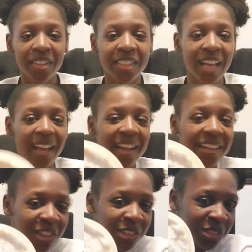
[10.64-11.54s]
so this is
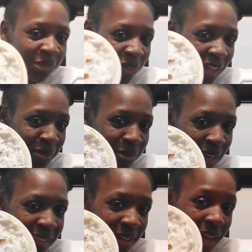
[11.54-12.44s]
how it looked when they
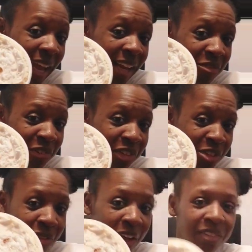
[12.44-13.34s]
packed it. I had in the
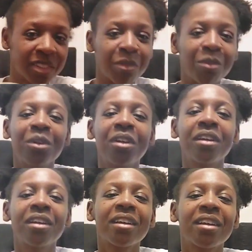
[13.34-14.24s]
freezer too, y'all. So
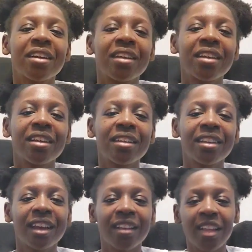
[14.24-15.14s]

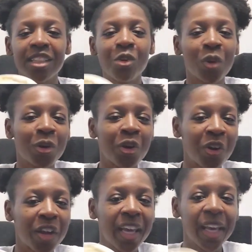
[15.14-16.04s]
yeah, that's the whipped
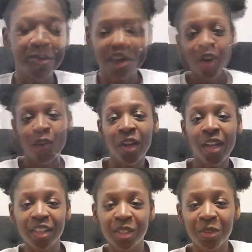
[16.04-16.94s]
cream.
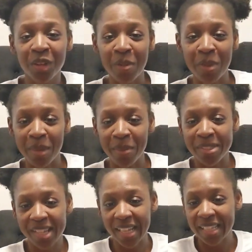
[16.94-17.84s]
Alright y'all, so we're gonna let my
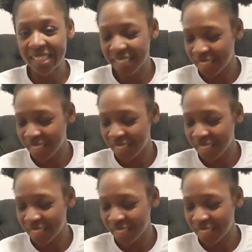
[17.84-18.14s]
baby taste